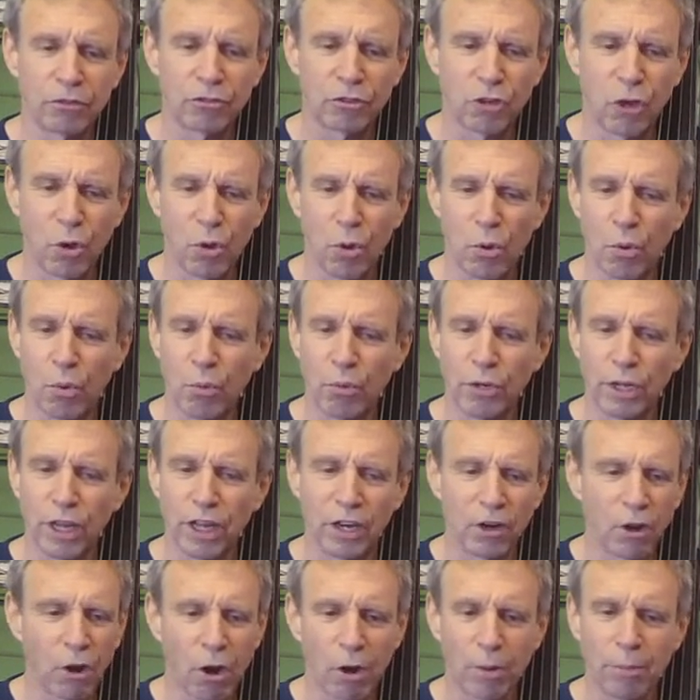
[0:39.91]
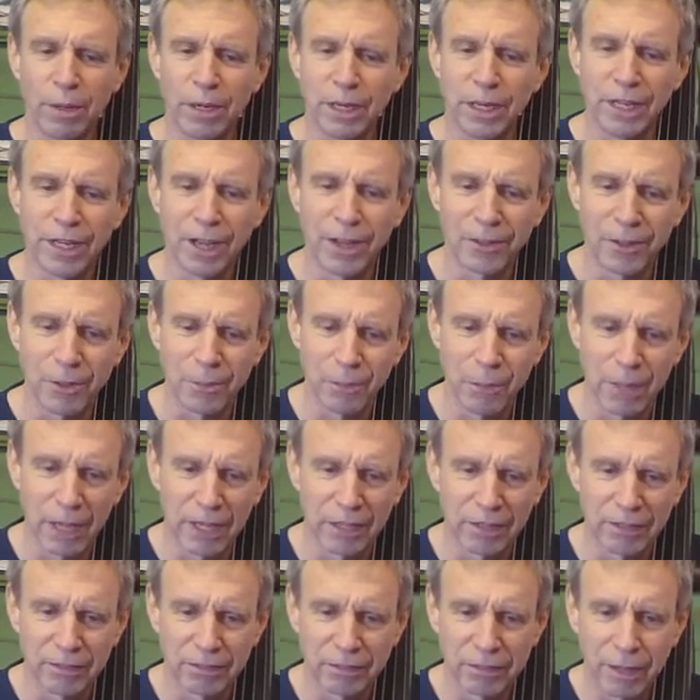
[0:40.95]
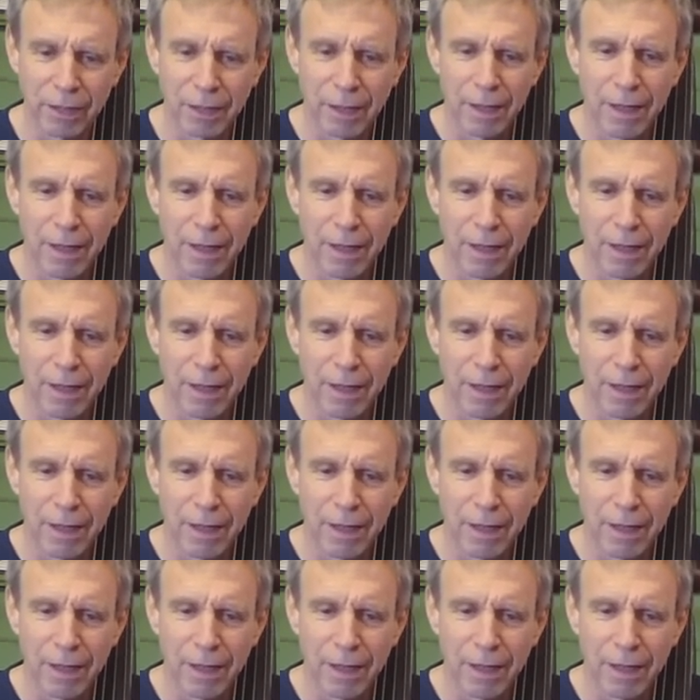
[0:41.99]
tone, and harmony on the bass.